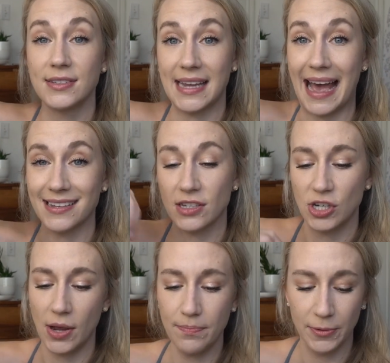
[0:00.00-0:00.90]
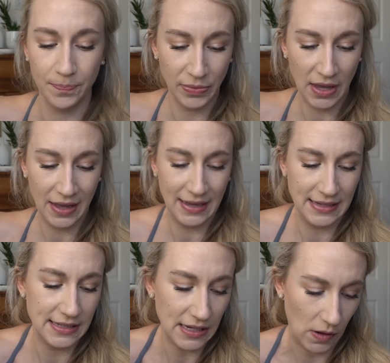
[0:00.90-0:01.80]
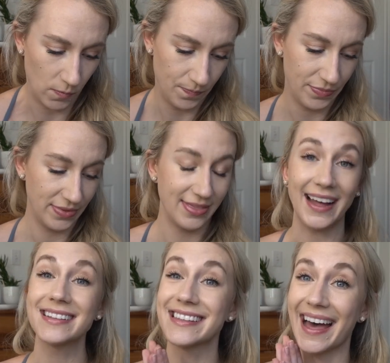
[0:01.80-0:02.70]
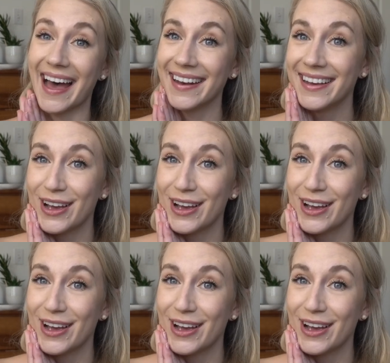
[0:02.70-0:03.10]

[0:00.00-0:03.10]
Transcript: task jump. So that's that.